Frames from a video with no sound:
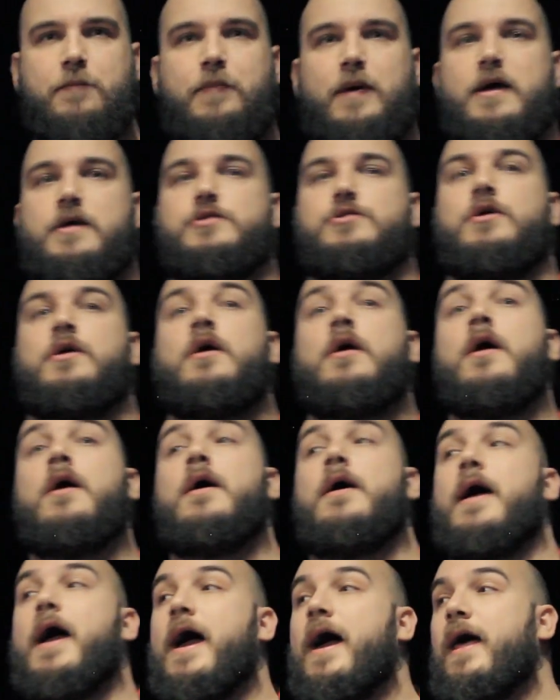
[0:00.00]
page,
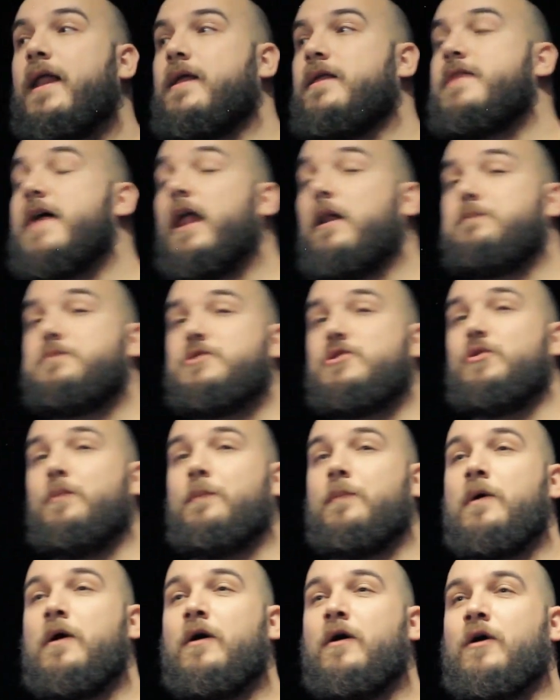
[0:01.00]
and it helps you
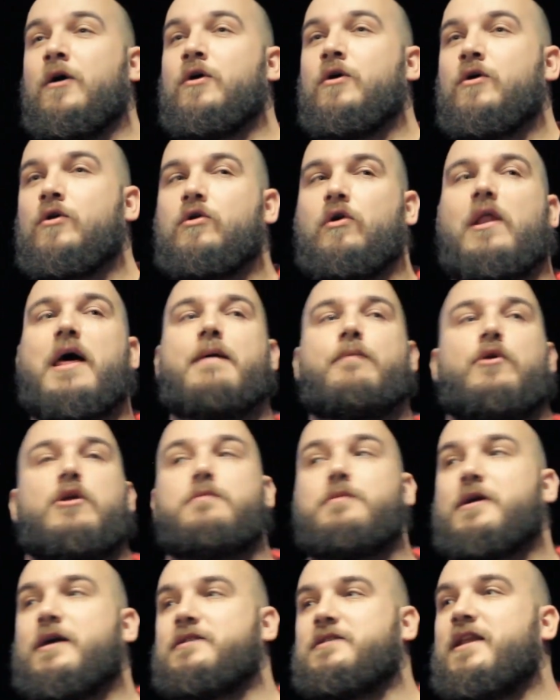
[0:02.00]
collaborate
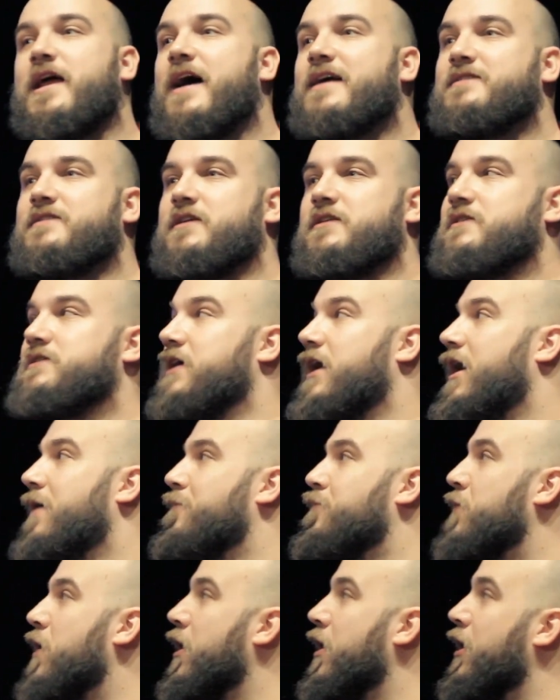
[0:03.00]
because it has this
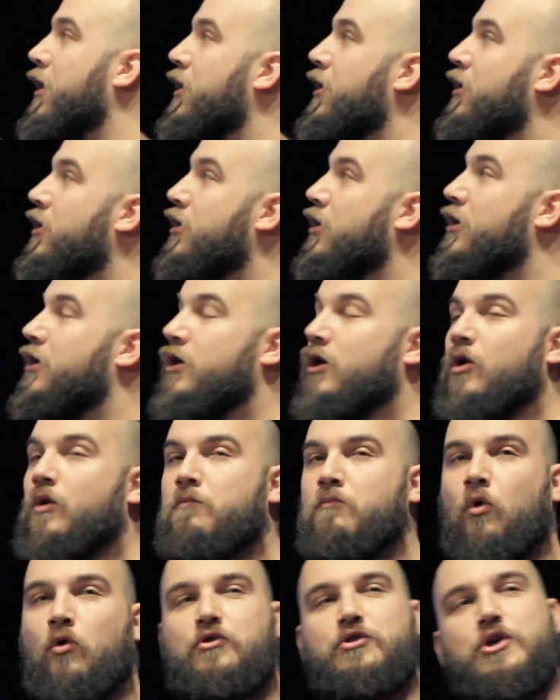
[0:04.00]

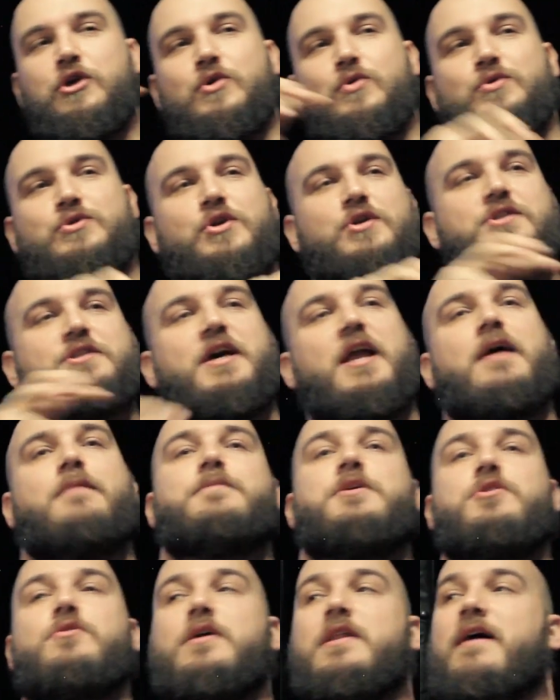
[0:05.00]
multi-user setup
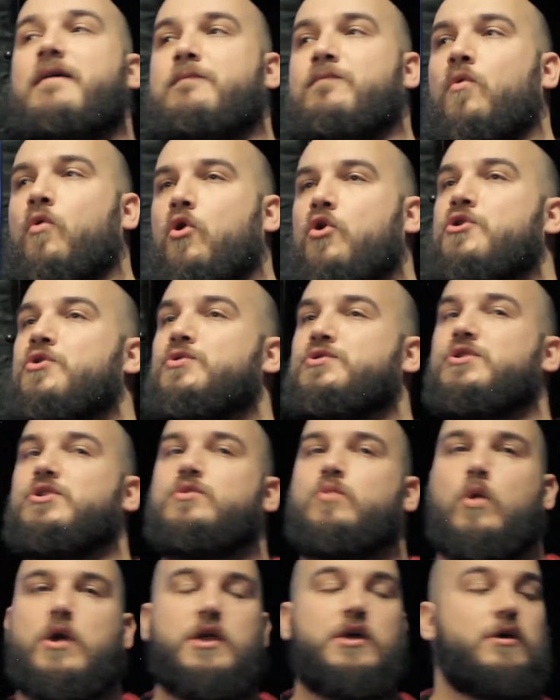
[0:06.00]
that you can have more users
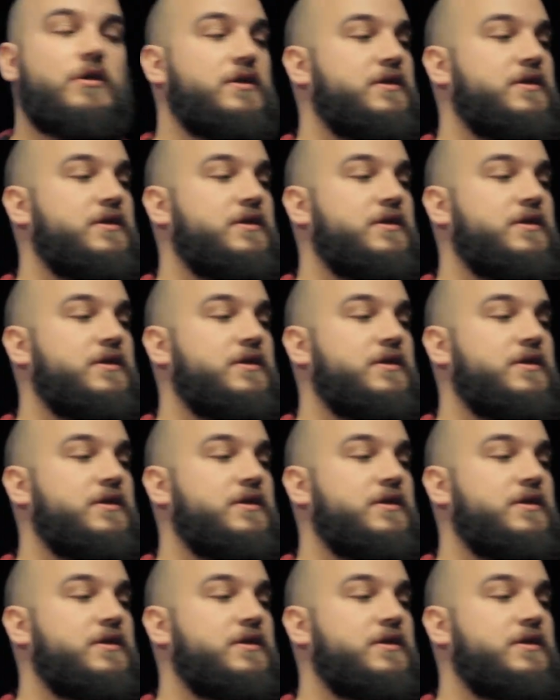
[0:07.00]
working on